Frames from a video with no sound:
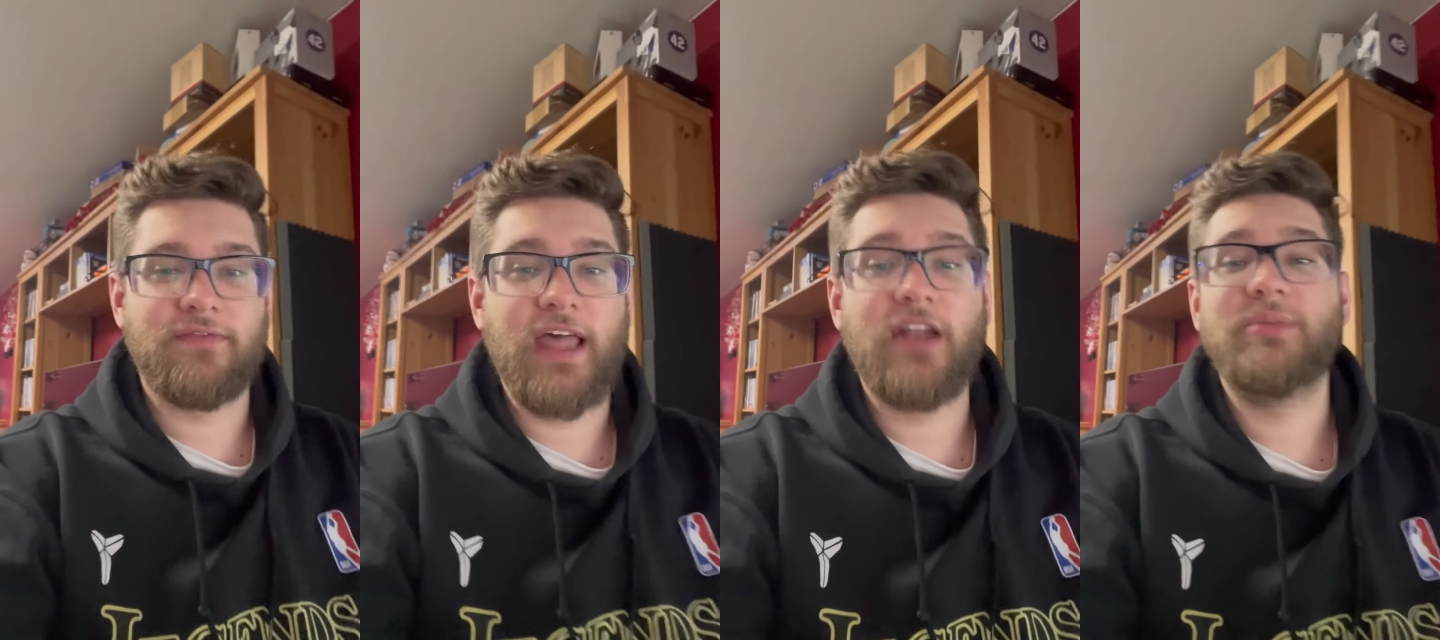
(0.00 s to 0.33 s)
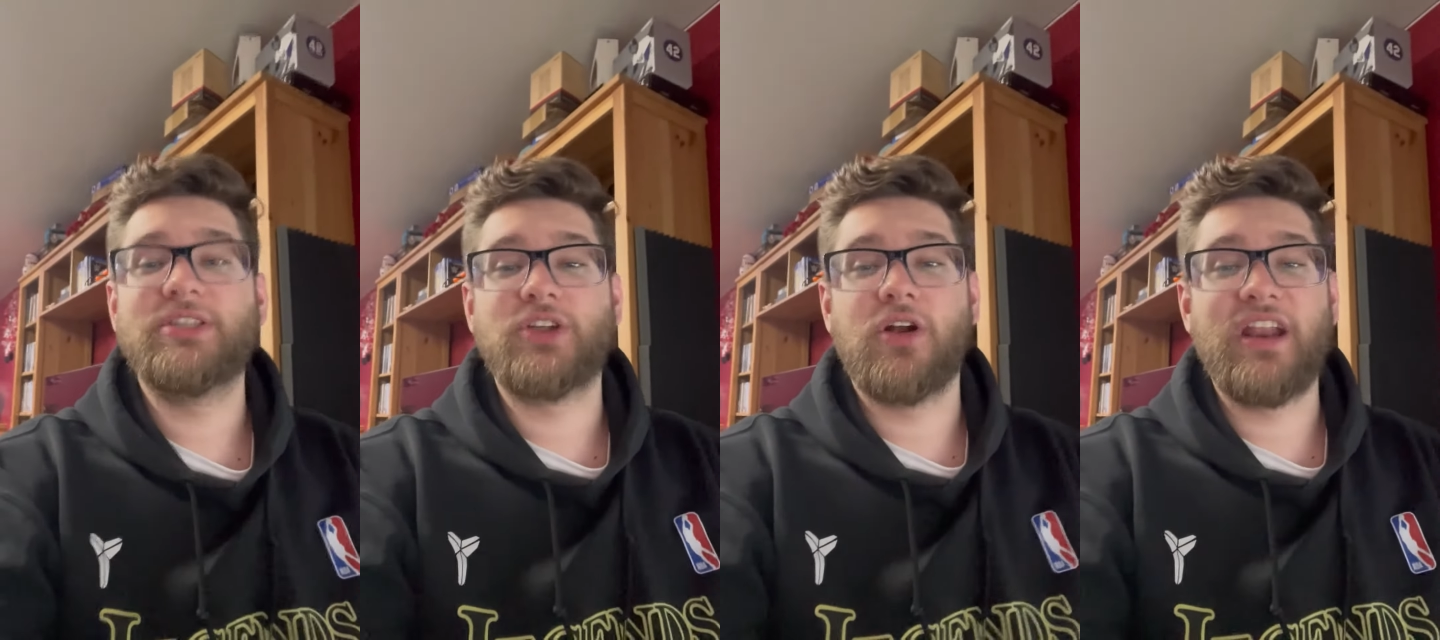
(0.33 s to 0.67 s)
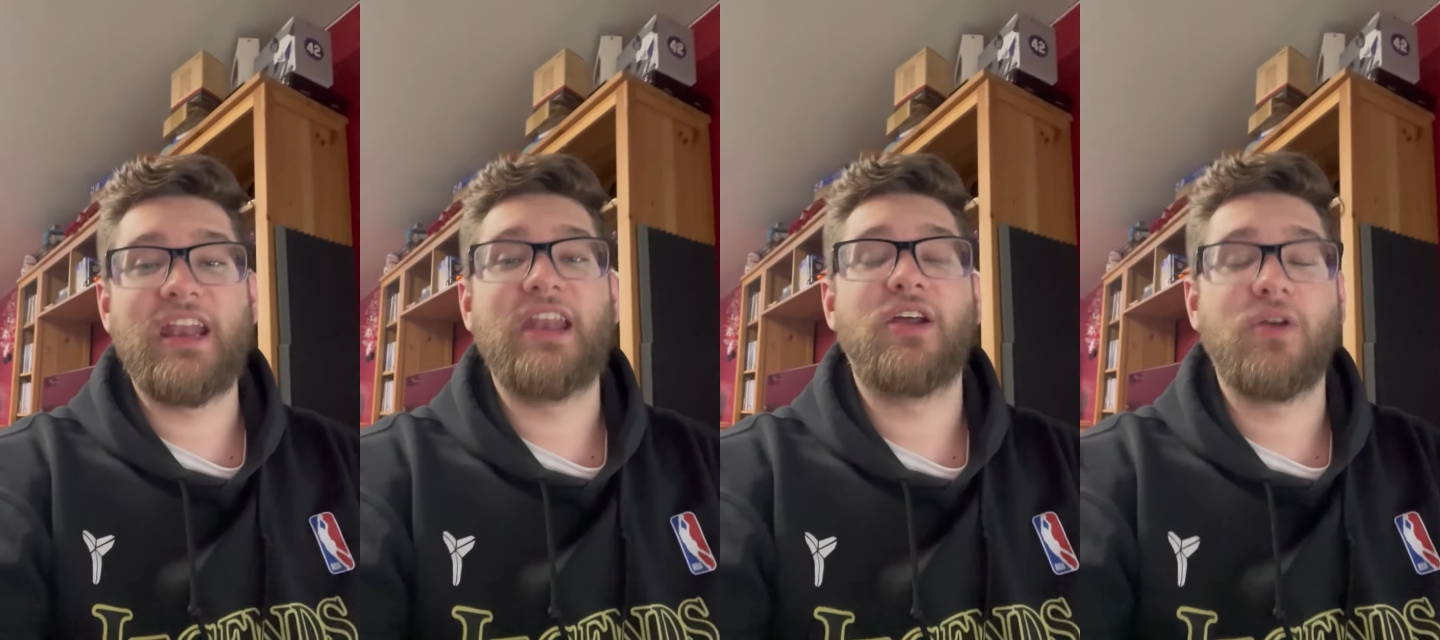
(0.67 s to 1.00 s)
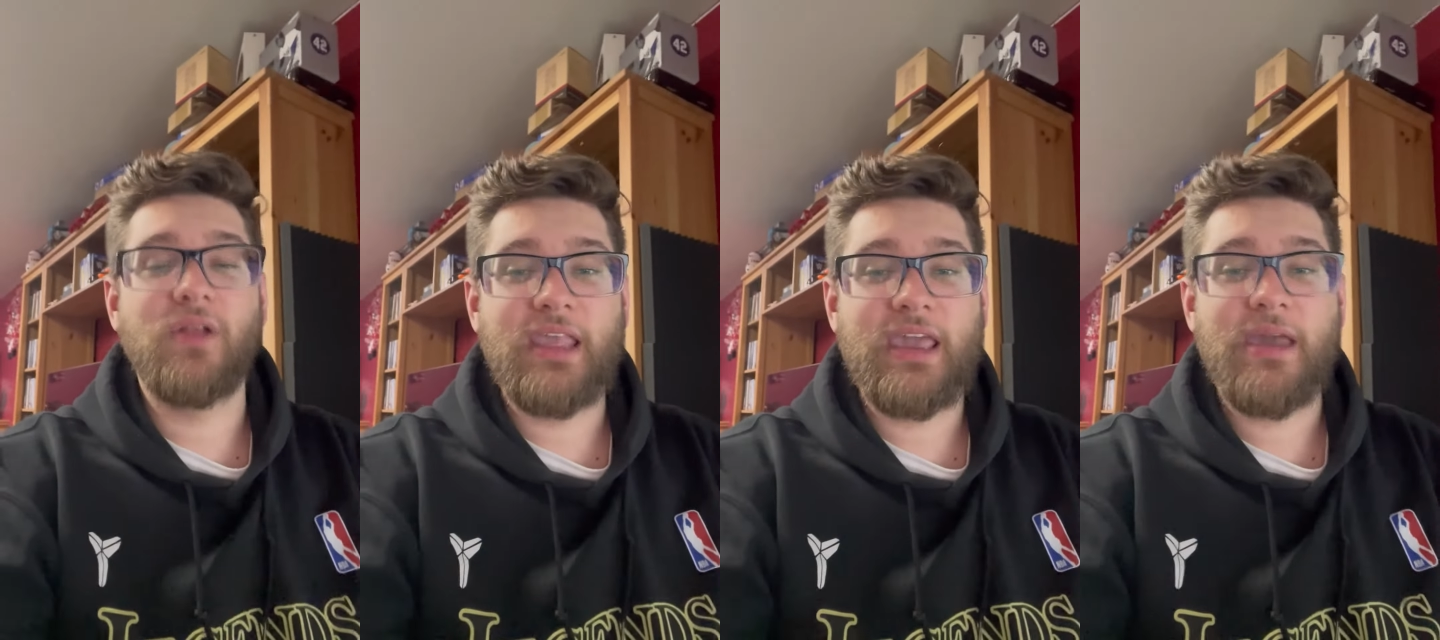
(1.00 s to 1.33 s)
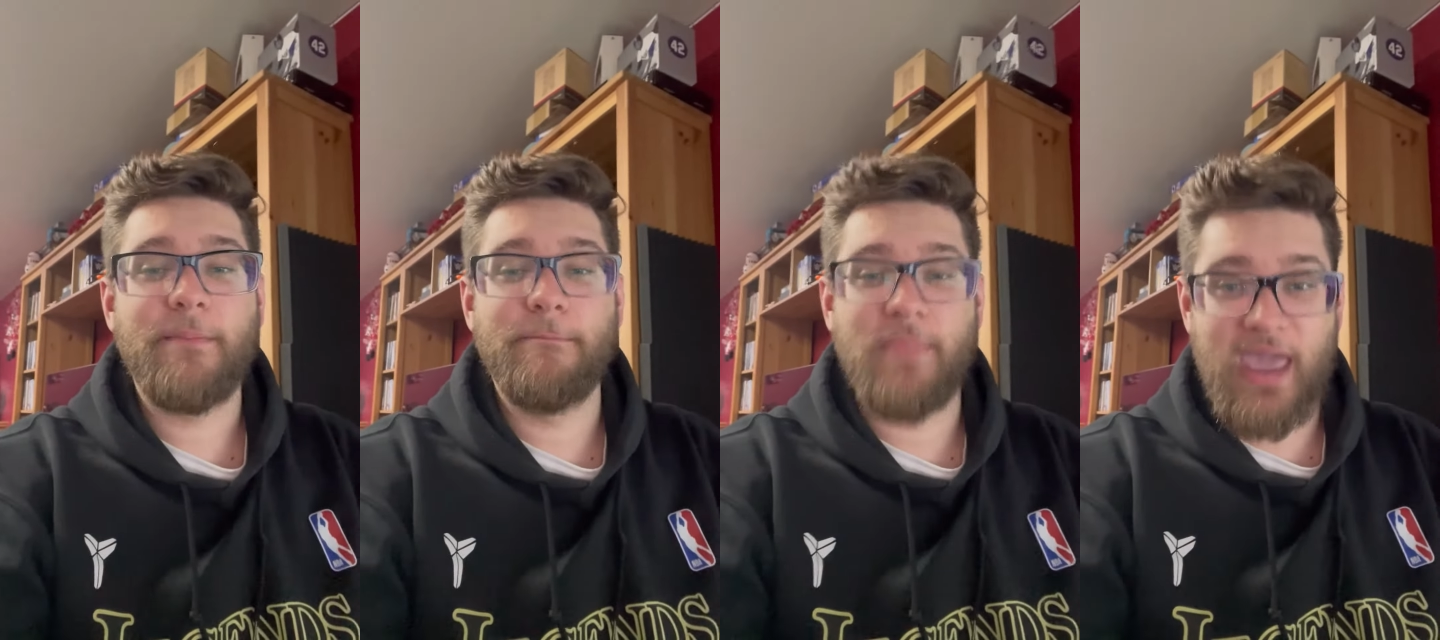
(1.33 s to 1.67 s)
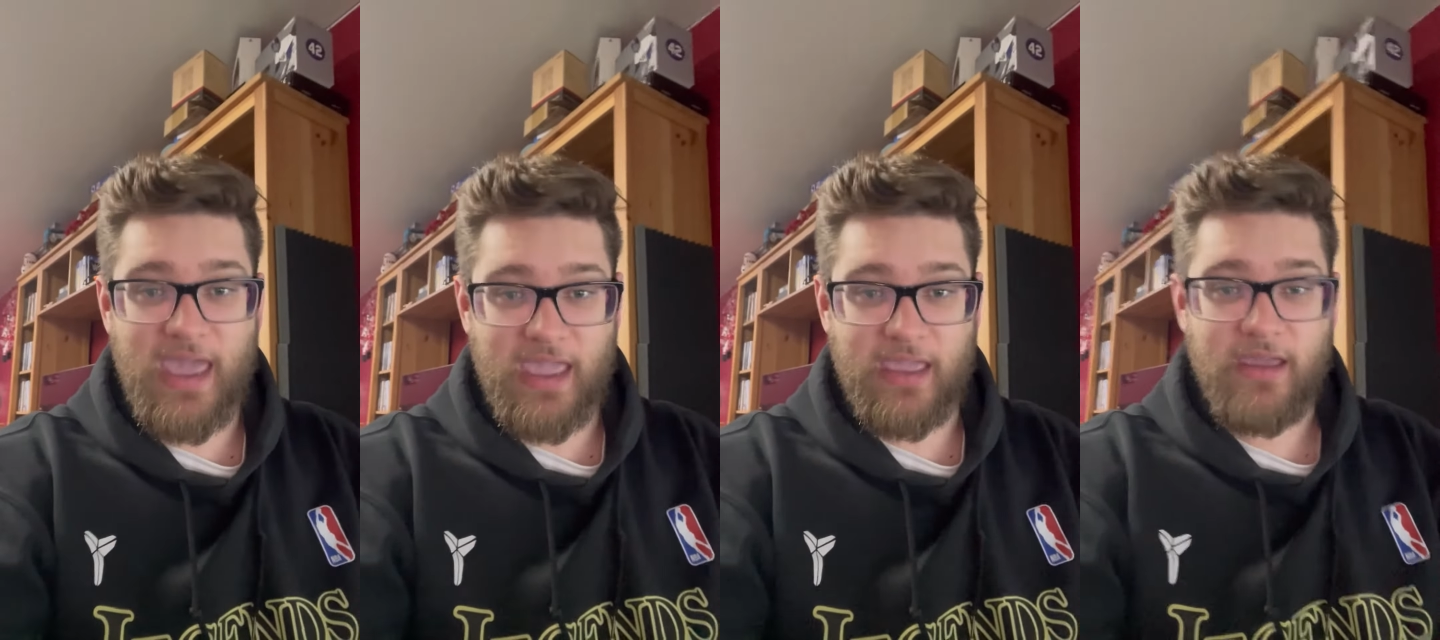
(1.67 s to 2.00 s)
That'll be starting in early
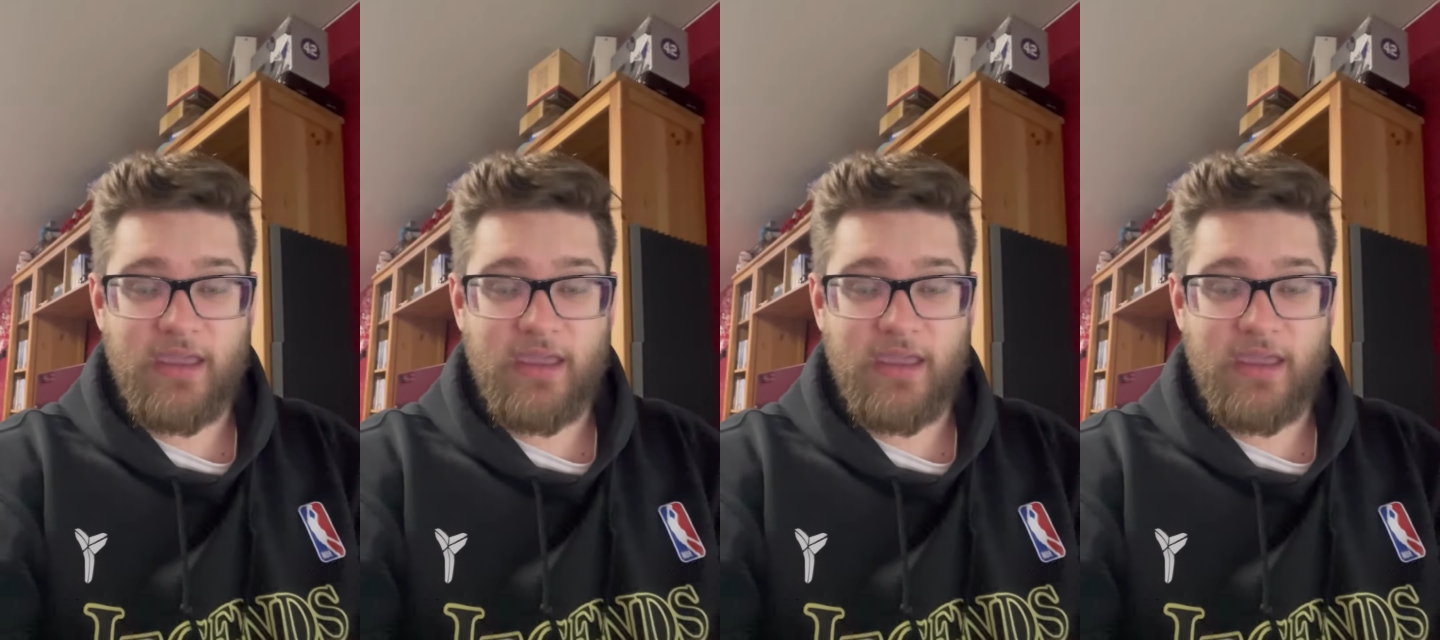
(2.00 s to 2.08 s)
May,